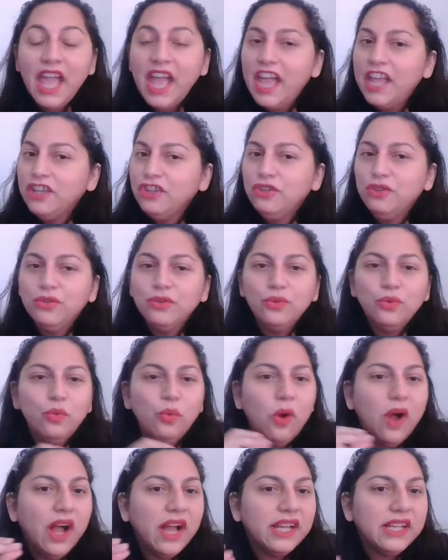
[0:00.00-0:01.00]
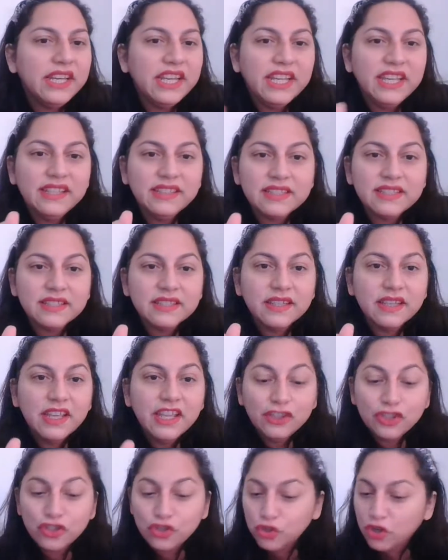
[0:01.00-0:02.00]
and you want it
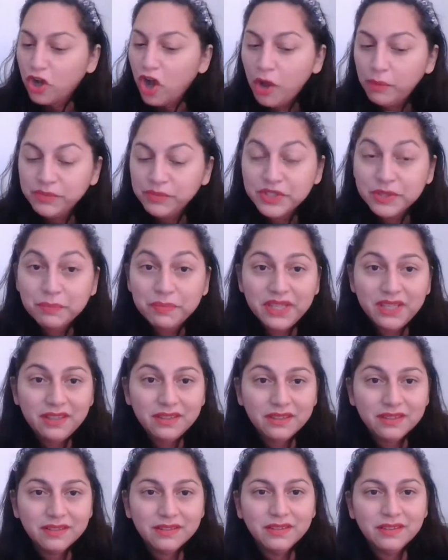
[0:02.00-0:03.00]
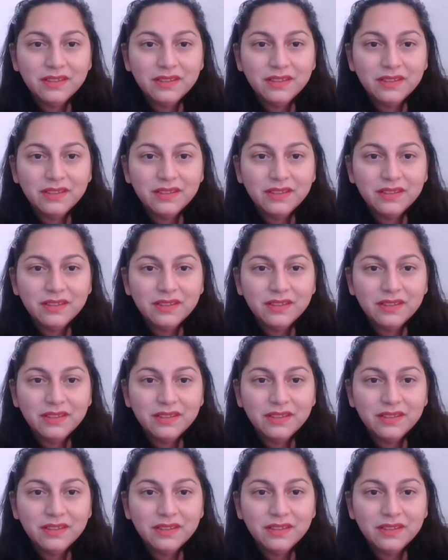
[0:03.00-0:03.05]
to come to be.